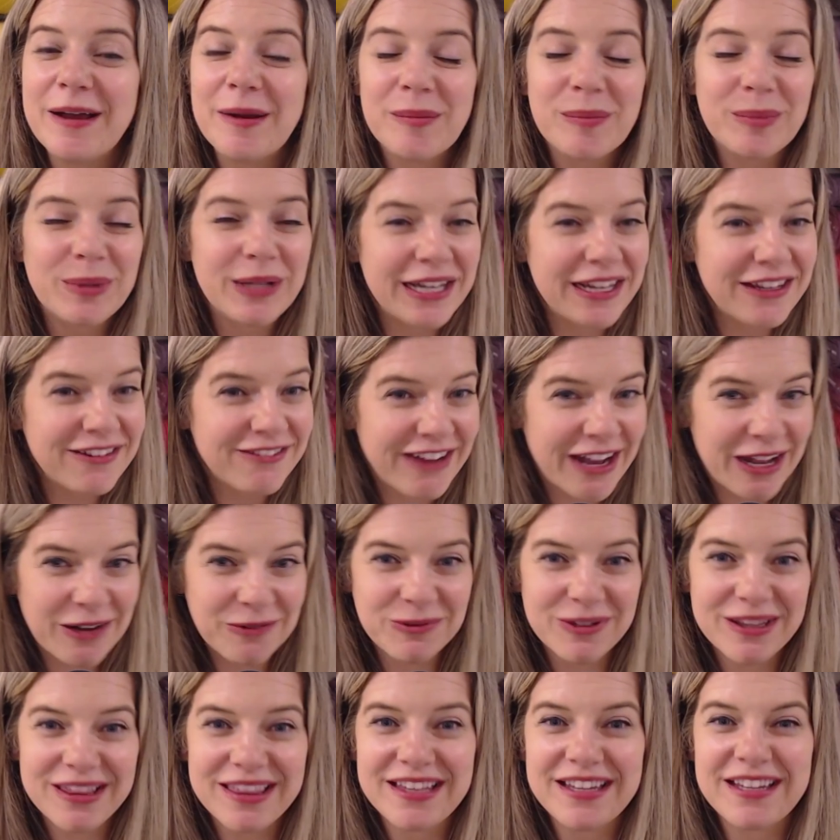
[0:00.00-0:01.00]
Play around
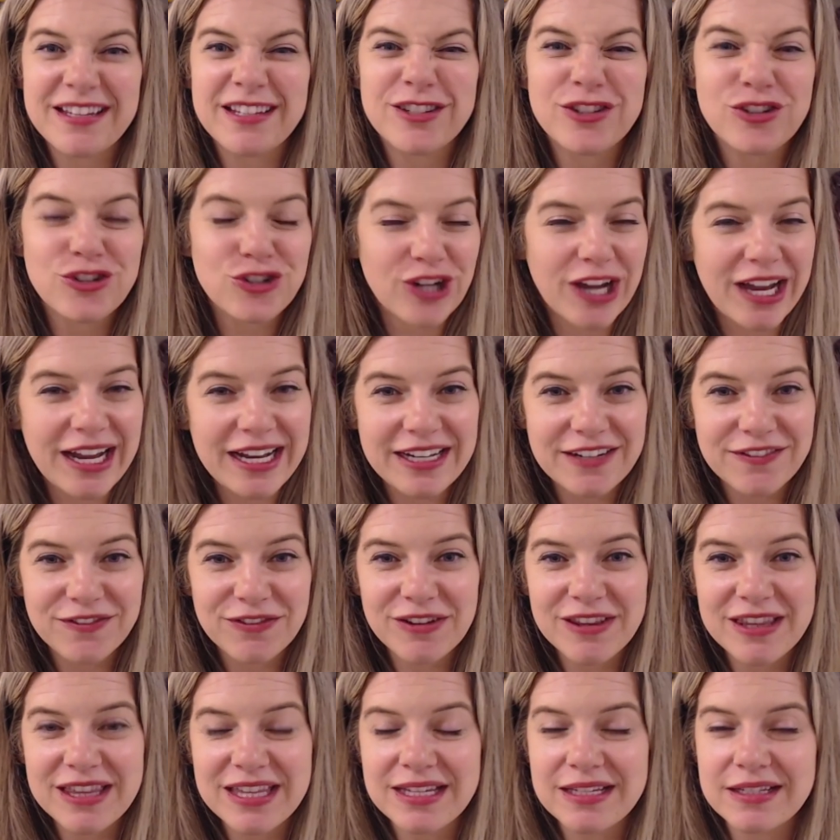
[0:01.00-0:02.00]
with things, try
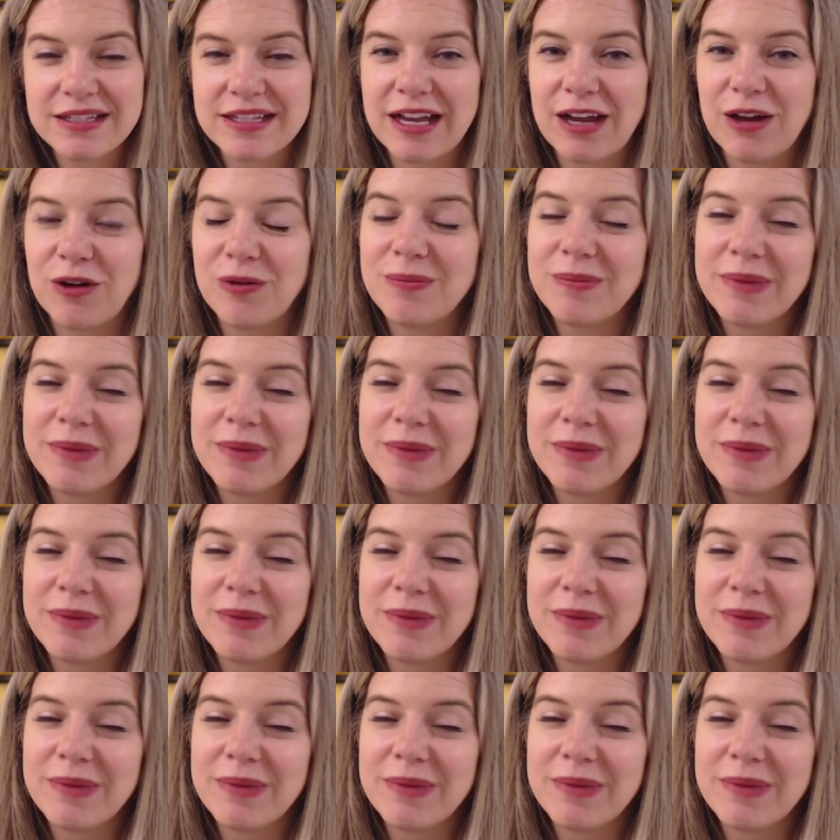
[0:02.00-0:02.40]
different things out.